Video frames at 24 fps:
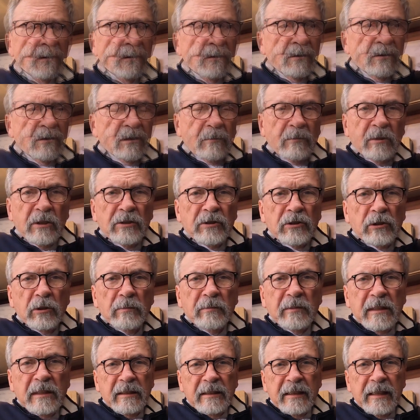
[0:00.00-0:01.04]
Someone
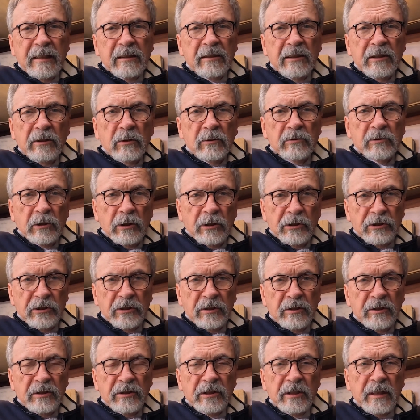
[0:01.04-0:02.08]
told take the old
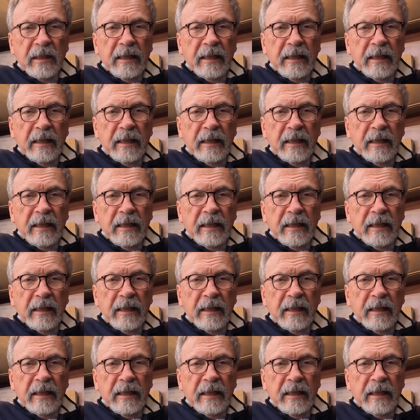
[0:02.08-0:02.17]
cushions